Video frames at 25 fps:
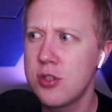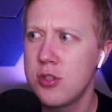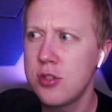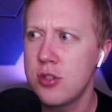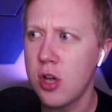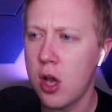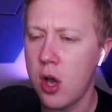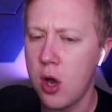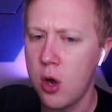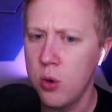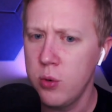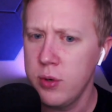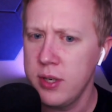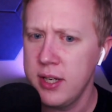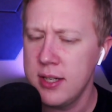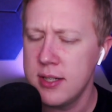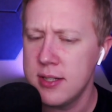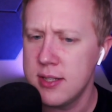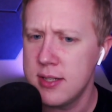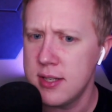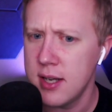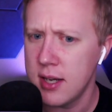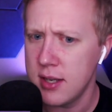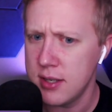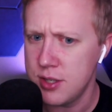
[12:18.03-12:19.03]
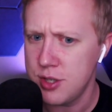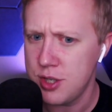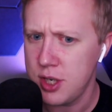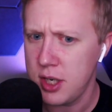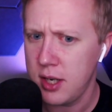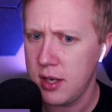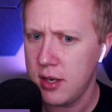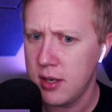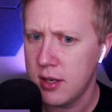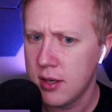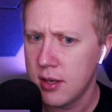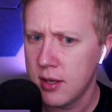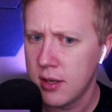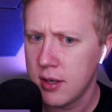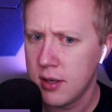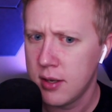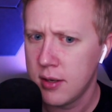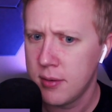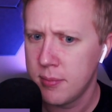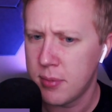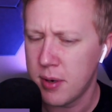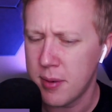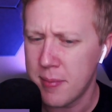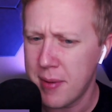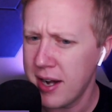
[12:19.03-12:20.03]
Tony Dungy,
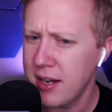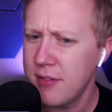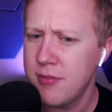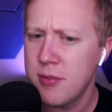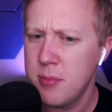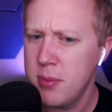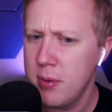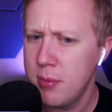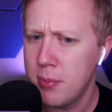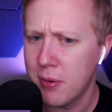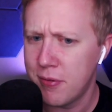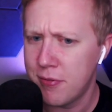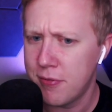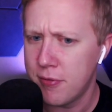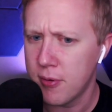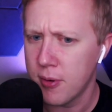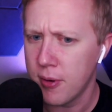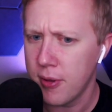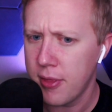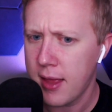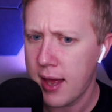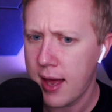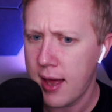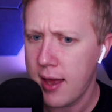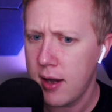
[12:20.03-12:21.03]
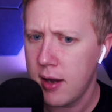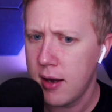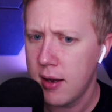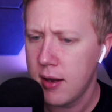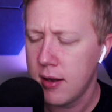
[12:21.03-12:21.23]
but it might even be before that,